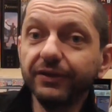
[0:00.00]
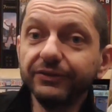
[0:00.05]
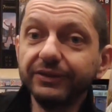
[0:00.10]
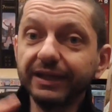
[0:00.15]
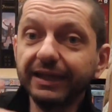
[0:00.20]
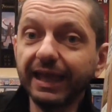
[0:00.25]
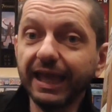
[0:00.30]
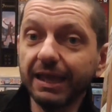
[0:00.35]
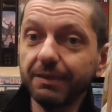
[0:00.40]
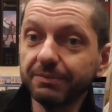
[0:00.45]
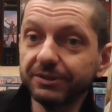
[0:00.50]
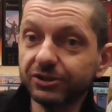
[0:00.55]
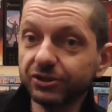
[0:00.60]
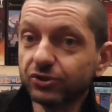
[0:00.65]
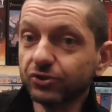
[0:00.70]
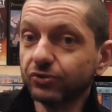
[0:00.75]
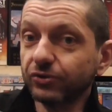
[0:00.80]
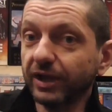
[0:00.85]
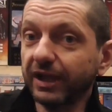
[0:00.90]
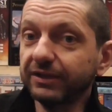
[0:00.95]
the game
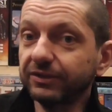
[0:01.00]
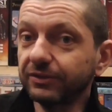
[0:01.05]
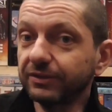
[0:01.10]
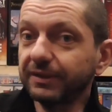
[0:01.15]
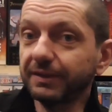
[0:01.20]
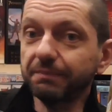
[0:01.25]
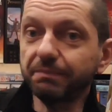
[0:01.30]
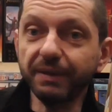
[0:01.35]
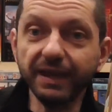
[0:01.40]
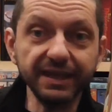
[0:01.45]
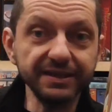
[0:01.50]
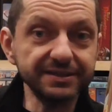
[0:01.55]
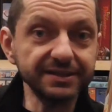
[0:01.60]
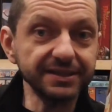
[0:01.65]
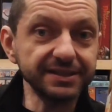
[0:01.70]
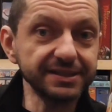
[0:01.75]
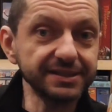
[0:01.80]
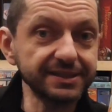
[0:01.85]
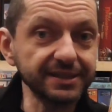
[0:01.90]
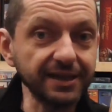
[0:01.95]
is trained in the
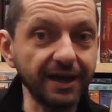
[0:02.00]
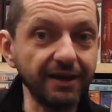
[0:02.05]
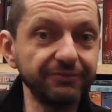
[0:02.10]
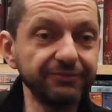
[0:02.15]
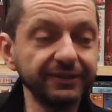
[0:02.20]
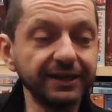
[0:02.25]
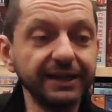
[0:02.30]
basic stuff,